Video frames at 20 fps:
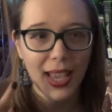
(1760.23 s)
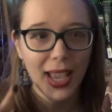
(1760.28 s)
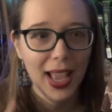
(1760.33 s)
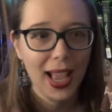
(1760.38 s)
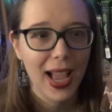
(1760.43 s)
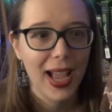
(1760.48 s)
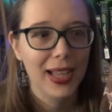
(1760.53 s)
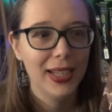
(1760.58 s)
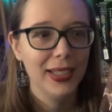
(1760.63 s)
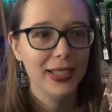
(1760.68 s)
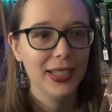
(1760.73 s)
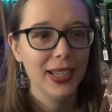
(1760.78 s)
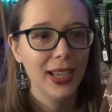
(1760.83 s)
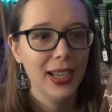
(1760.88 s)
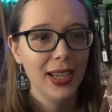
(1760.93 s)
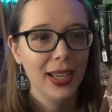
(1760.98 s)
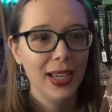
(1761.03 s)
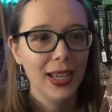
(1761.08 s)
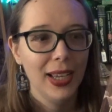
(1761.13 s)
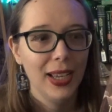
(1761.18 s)
and
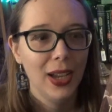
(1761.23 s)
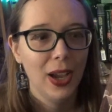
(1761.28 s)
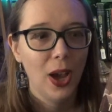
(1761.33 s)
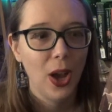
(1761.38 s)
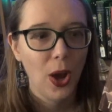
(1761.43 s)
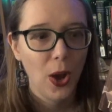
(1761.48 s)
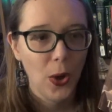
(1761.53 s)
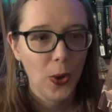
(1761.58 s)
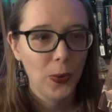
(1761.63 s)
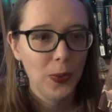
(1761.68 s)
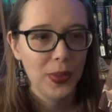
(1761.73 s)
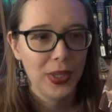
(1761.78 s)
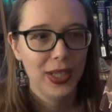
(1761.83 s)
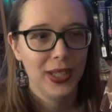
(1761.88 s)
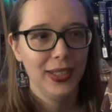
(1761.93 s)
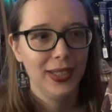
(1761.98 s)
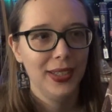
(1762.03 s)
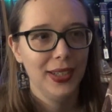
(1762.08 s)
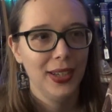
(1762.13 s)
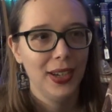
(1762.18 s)

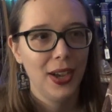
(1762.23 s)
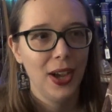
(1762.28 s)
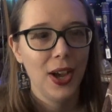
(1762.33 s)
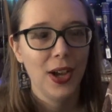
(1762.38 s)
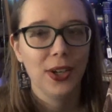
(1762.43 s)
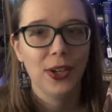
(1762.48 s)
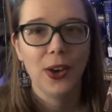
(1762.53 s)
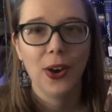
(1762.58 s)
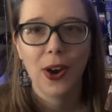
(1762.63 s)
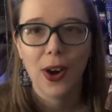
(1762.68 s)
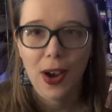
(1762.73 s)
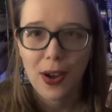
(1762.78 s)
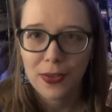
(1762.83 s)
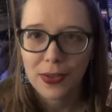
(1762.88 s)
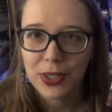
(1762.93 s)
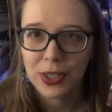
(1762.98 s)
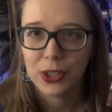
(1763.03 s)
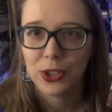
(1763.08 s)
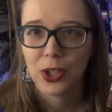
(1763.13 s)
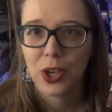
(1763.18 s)
open a
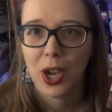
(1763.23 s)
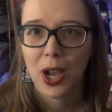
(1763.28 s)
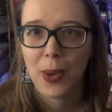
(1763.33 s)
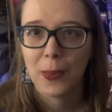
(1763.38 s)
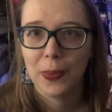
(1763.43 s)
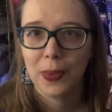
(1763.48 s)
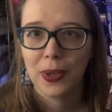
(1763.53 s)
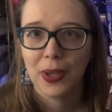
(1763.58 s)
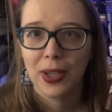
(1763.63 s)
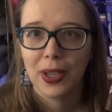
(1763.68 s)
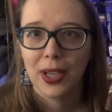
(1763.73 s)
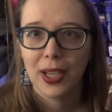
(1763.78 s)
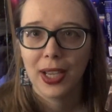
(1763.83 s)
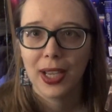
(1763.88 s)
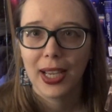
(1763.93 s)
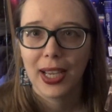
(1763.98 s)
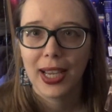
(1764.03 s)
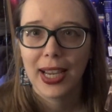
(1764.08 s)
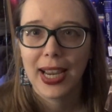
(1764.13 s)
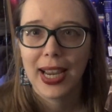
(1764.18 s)
coffee shop
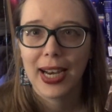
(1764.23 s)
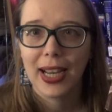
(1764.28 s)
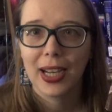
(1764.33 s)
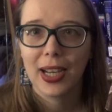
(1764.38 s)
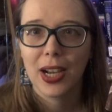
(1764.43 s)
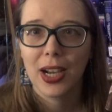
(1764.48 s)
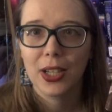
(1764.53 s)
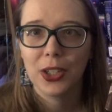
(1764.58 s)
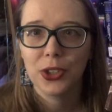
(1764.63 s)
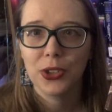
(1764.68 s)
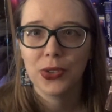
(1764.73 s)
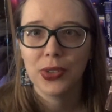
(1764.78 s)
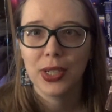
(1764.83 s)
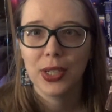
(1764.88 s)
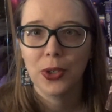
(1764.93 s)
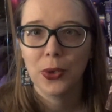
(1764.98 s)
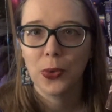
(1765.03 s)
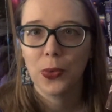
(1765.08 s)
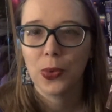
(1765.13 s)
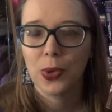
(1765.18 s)
in a country,
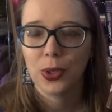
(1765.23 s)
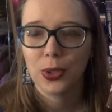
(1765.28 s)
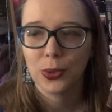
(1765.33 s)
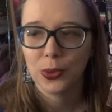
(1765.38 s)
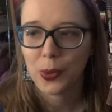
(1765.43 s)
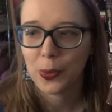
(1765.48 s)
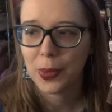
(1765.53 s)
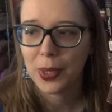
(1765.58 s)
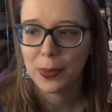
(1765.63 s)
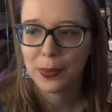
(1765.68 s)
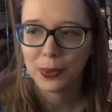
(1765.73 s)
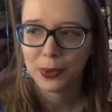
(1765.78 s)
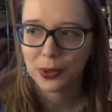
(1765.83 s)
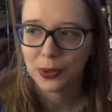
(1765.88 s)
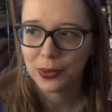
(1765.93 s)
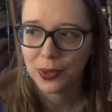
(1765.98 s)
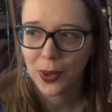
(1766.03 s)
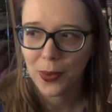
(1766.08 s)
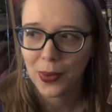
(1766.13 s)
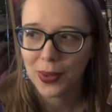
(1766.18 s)
in a world where people
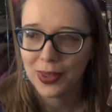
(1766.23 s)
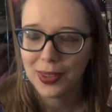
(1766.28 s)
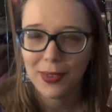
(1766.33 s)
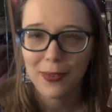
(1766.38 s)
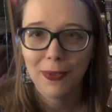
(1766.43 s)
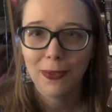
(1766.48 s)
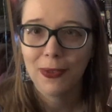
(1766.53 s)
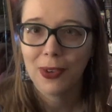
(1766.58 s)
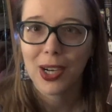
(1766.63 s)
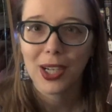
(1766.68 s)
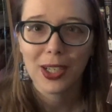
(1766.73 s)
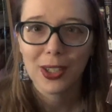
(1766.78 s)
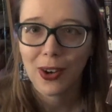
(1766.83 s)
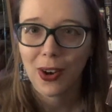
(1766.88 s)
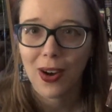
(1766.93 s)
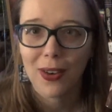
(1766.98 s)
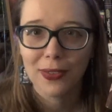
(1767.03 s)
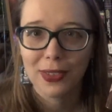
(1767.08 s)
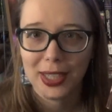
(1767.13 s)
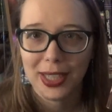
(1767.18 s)
don't know what the fuck
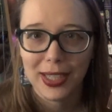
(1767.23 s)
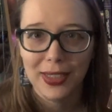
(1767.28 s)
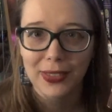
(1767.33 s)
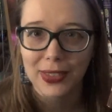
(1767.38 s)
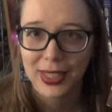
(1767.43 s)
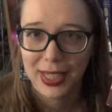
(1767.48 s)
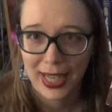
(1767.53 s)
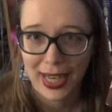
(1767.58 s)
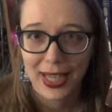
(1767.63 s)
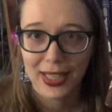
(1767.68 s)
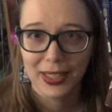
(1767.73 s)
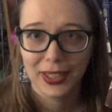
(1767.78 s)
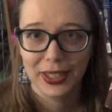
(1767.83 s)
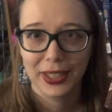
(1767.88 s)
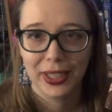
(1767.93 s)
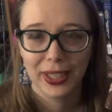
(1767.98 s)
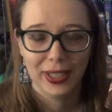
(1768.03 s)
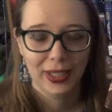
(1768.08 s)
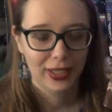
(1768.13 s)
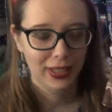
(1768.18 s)
coffee even
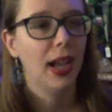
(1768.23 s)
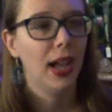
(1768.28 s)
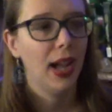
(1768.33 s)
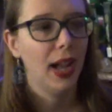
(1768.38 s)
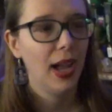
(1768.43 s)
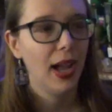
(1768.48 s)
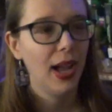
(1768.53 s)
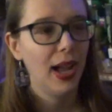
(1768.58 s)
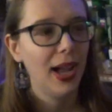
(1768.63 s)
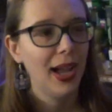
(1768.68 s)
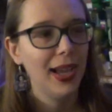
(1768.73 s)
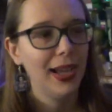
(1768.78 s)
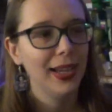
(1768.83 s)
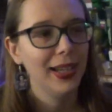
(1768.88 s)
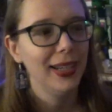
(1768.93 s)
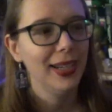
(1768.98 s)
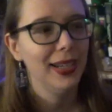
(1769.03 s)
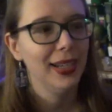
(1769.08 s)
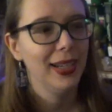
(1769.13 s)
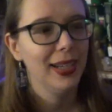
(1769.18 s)
is.
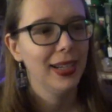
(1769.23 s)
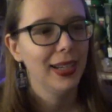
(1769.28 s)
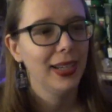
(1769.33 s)
I